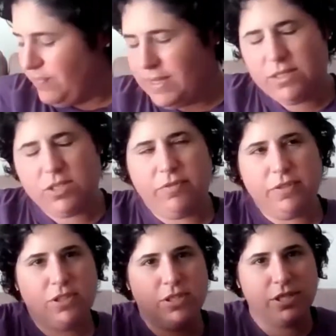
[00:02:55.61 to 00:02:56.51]
So
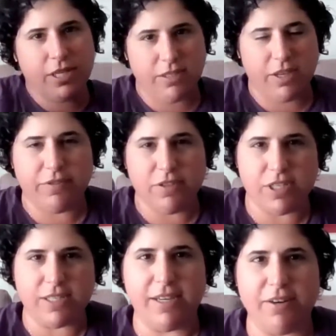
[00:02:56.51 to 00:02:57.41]
if you're
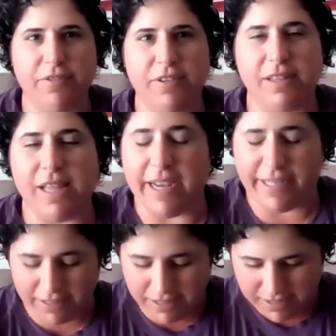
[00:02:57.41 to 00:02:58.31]
just here for the
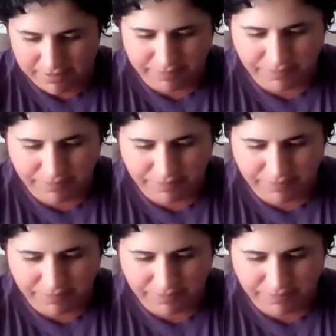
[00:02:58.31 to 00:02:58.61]
lions,